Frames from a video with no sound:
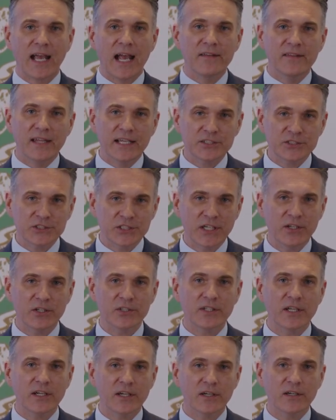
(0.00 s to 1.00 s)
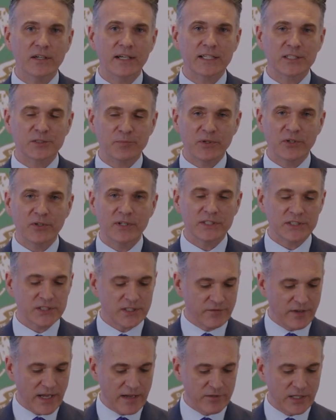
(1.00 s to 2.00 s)
And they shared their experience
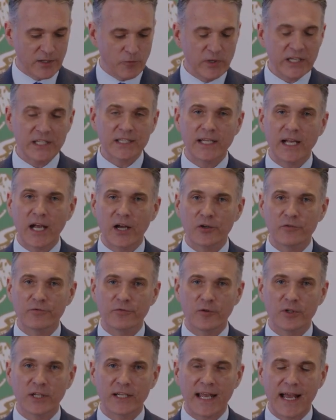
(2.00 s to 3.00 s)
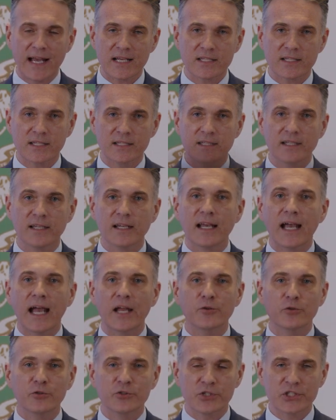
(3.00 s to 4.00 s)
of having weekly iron folic acid
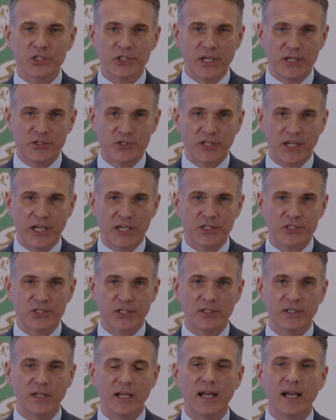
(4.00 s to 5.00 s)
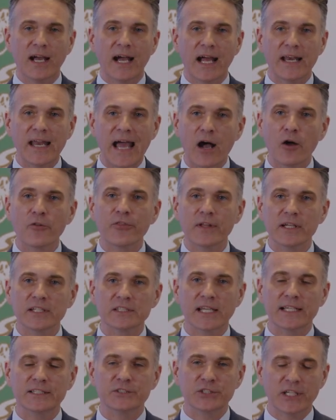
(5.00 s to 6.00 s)
and nutrition education and how
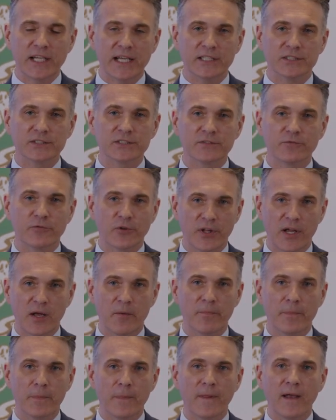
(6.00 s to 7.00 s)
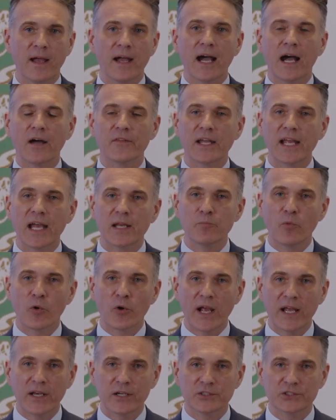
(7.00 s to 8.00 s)
things had changed for them, how they had
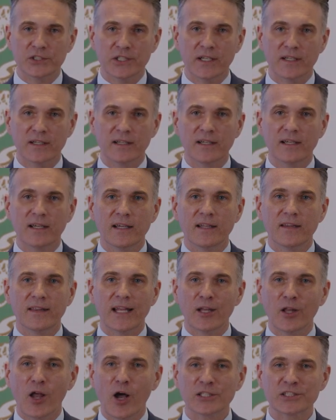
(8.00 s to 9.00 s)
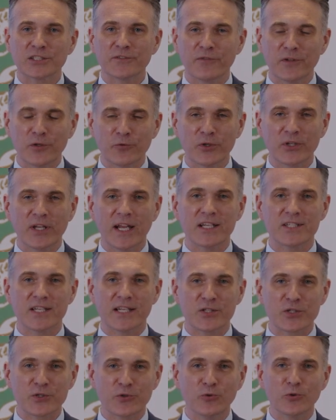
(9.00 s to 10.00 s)
more energy. They lost fewer days
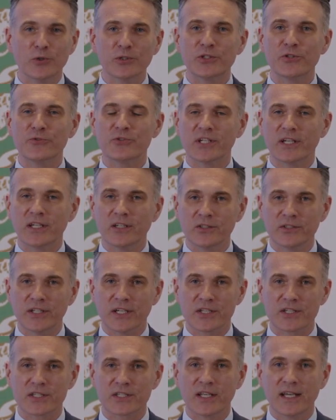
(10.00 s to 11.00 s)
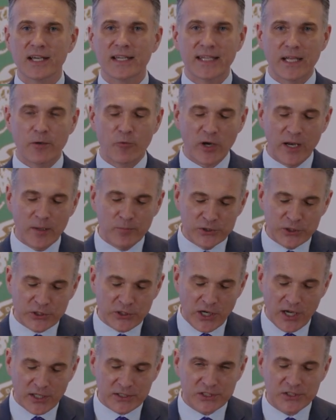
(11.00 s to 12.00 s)
at school due to illness. They were able to
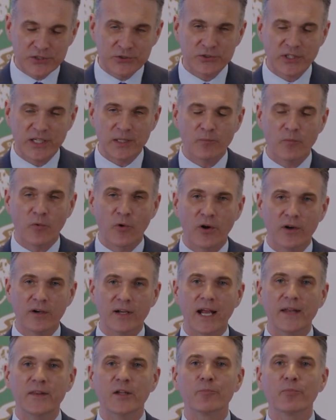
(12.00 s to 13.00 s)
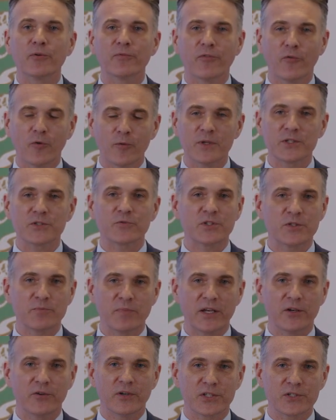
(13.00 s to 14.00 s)
concentrate more, and their performance was
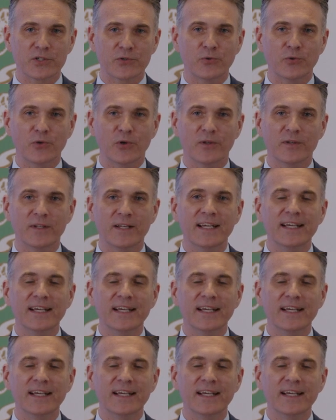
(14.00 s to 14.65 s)
better at school.